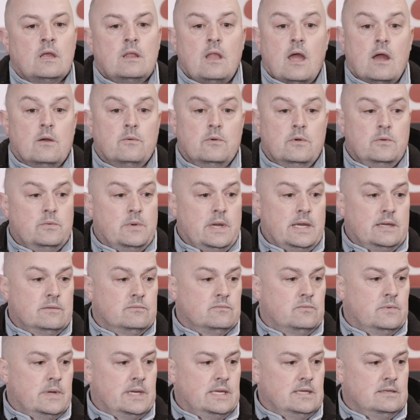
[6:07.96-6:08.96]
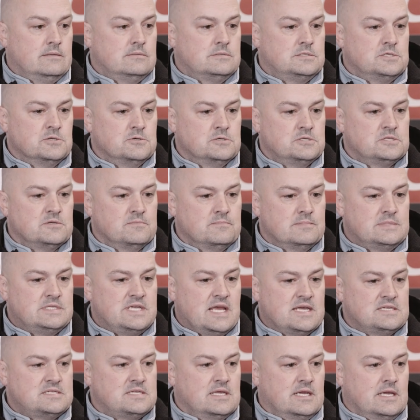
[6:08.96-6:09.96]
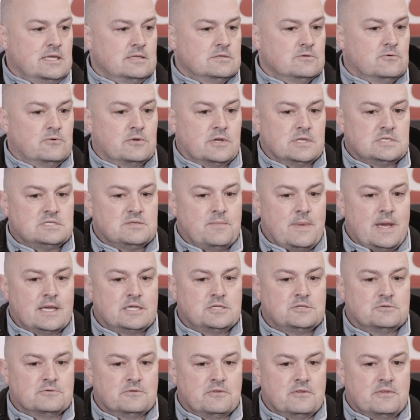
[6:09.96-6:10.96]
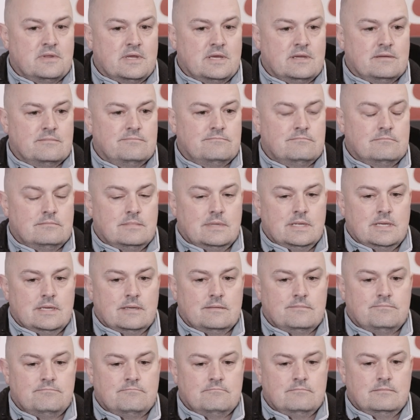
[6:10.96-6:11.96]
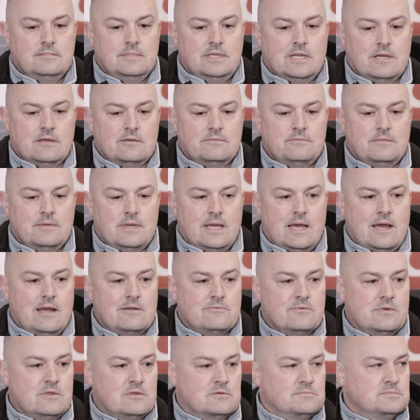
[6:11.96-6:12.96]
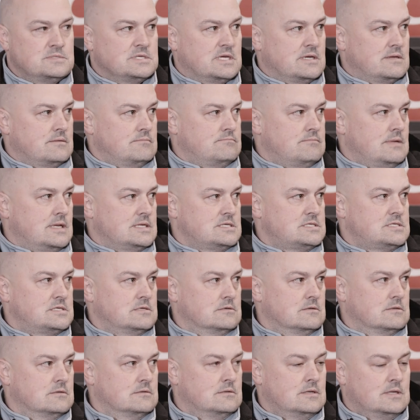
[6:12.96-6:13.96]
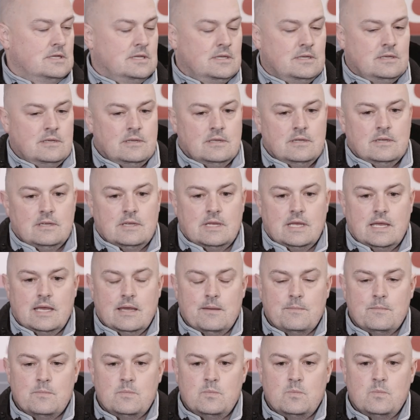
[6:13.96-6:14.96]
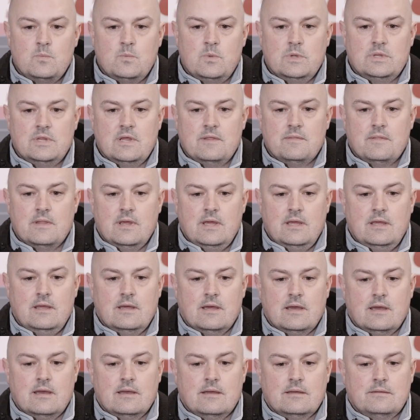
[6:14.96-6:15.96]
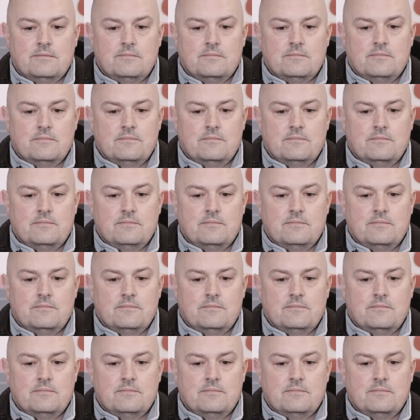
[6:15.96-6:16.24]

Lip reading: No, we do some testing in order to make sure that their you know, heart rhythms are still within the